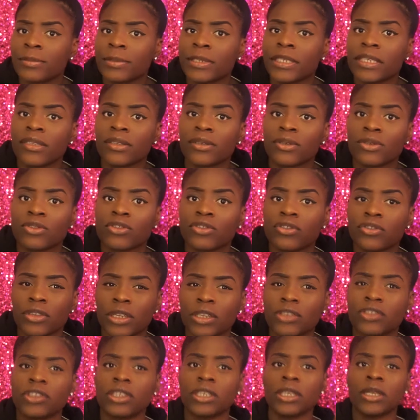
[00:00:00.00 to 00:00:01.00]
been a little
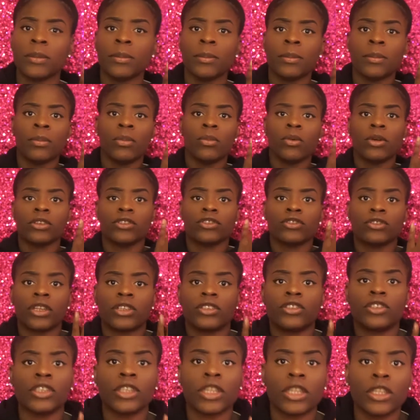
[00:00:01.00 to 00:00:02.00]
stretchy, more
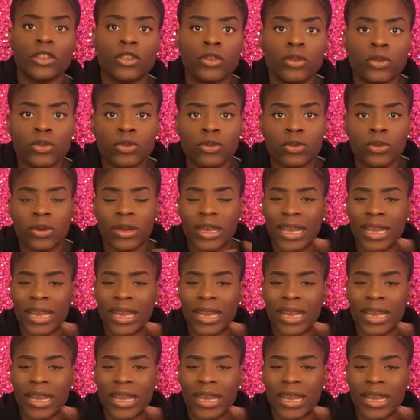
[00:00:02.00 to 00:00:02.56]
stretchy than usual.